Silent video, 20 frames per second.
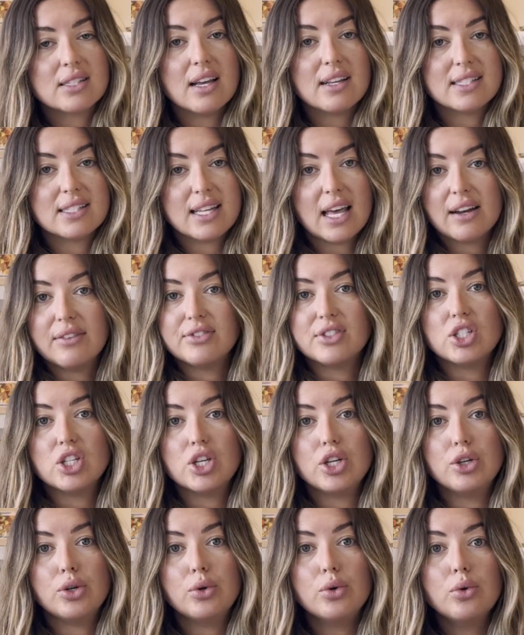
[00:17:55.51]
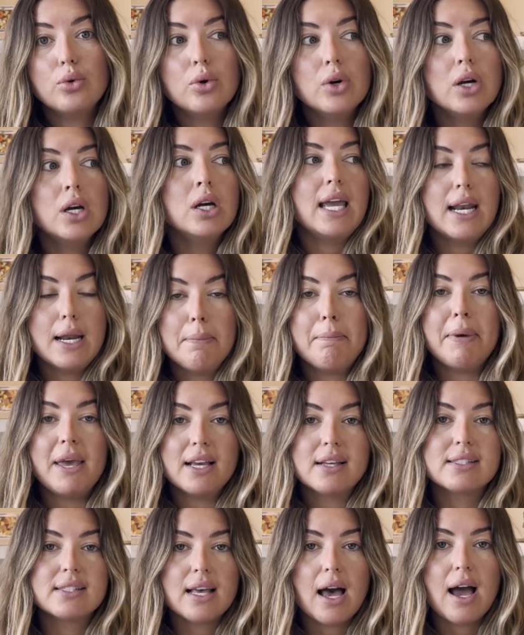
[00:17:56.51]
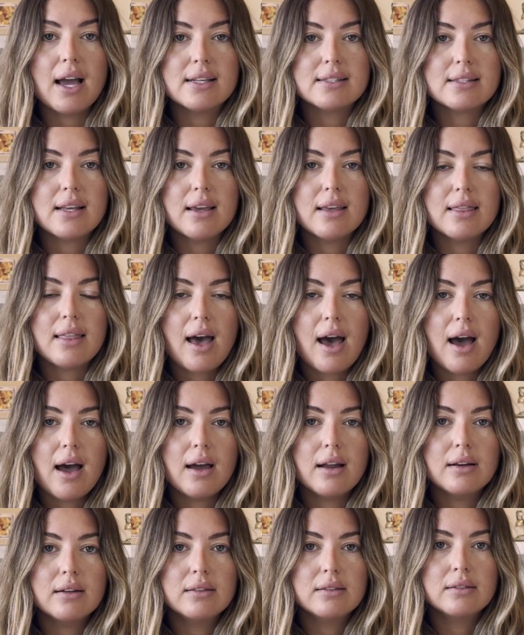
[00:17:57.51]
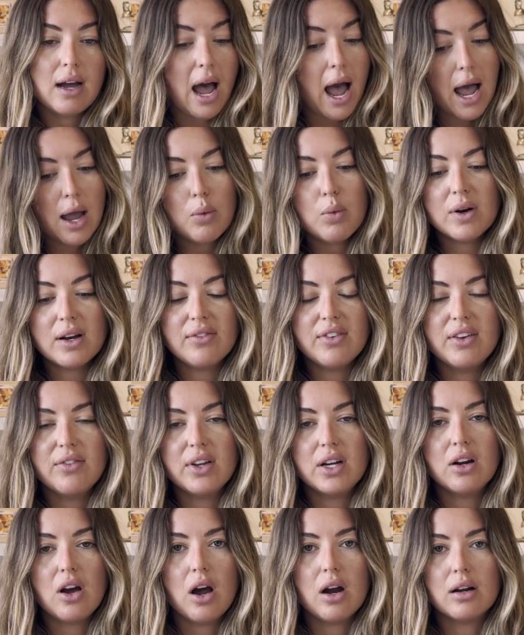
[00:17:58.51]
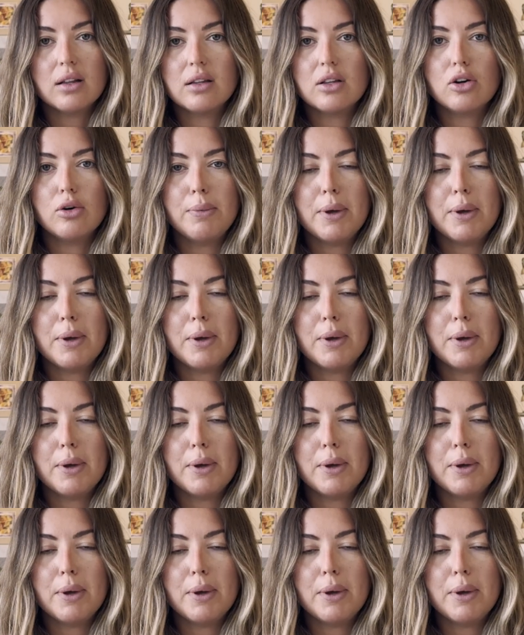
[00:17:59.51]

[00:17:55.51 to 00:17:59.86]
a set of 2 in a big size like that. I would have even gone a little